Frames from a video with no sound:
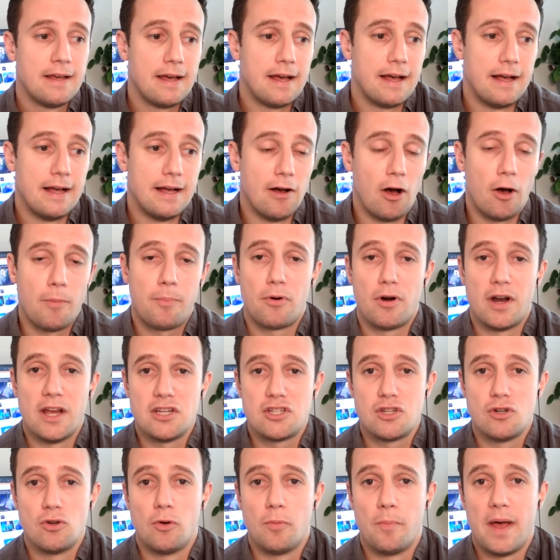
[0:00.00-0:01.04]

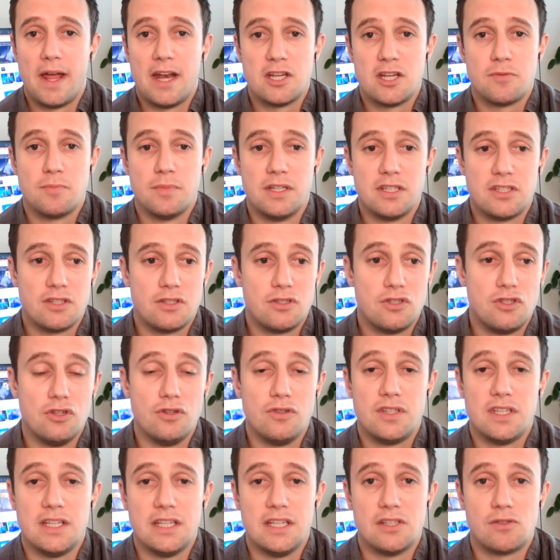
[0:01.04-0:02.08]
operational management
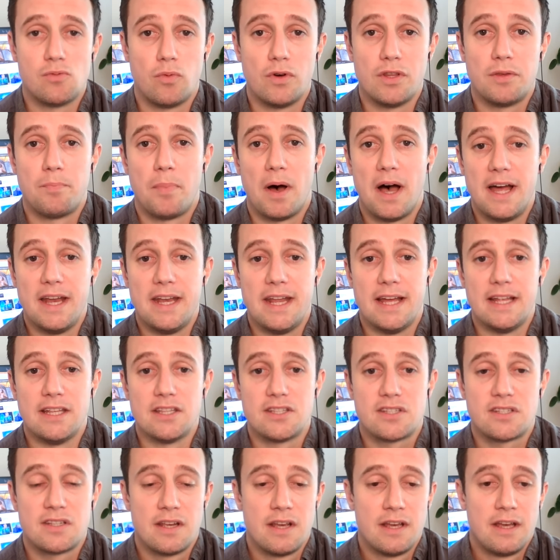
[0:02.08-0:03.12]
duties with
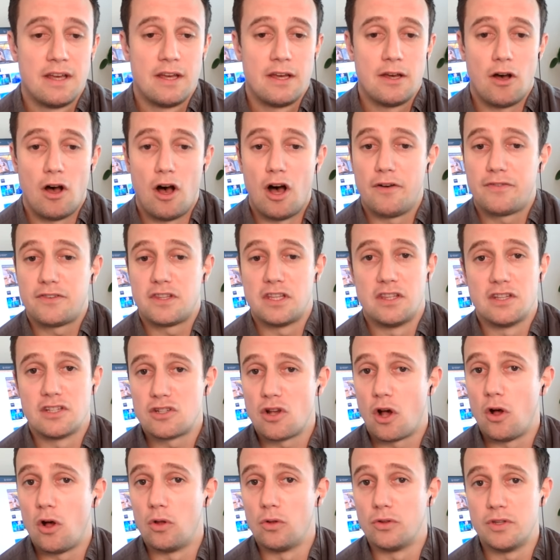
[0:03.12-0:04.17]
Binance after this
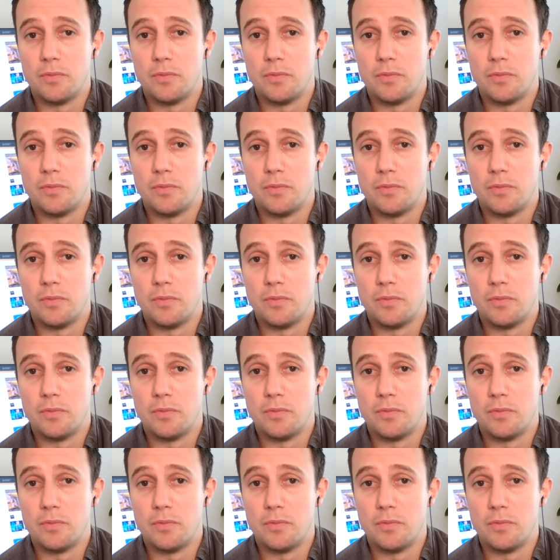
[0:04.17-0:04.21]
whole